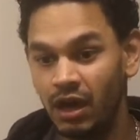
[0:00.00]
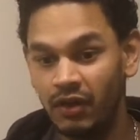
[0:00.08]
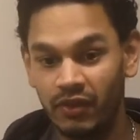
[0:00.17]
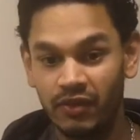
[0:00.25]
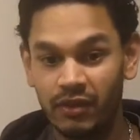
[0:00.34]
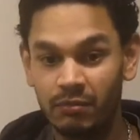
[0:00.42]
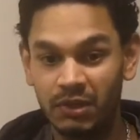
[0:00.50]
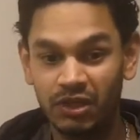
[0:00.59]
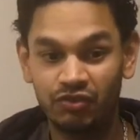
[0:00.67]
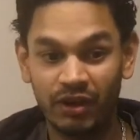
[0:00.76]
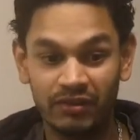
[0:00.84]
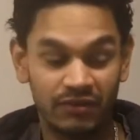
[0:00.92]
other than
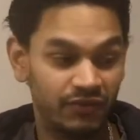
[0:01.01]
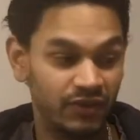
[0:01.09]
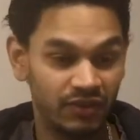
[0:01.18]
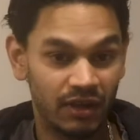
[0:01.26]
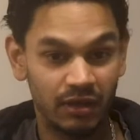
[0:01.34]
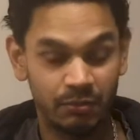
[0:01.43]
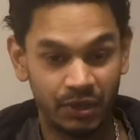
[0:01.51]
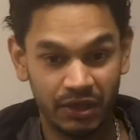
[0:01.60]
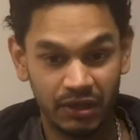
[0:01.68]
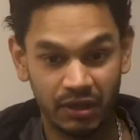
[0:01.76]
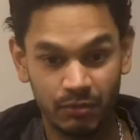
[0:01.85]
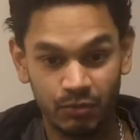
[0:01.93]
me trying to physically
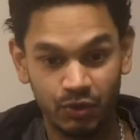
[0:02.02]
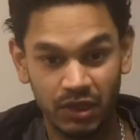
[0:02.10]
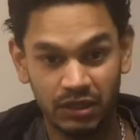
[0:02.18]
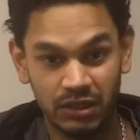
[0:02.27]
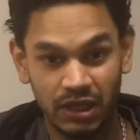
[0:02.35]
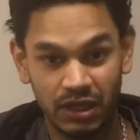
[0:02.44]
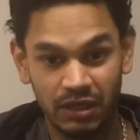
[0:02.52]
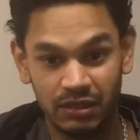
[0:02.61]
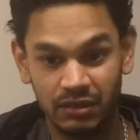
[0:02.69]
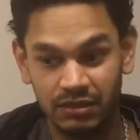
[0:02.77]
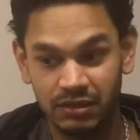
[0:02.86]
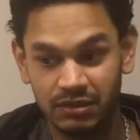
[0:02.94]
break the component
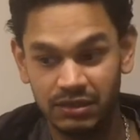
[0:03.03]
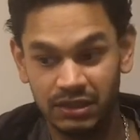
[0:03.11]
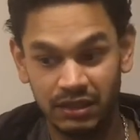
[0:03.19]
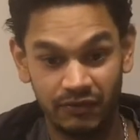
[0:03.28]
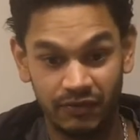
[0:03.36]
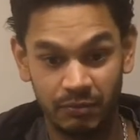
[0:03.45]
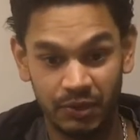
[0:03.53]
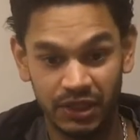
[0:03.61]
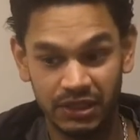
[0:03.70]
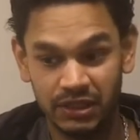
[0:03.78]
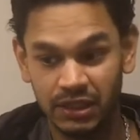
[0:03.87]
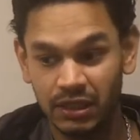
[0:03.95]
and seeing if it
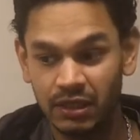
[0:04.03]
breaks.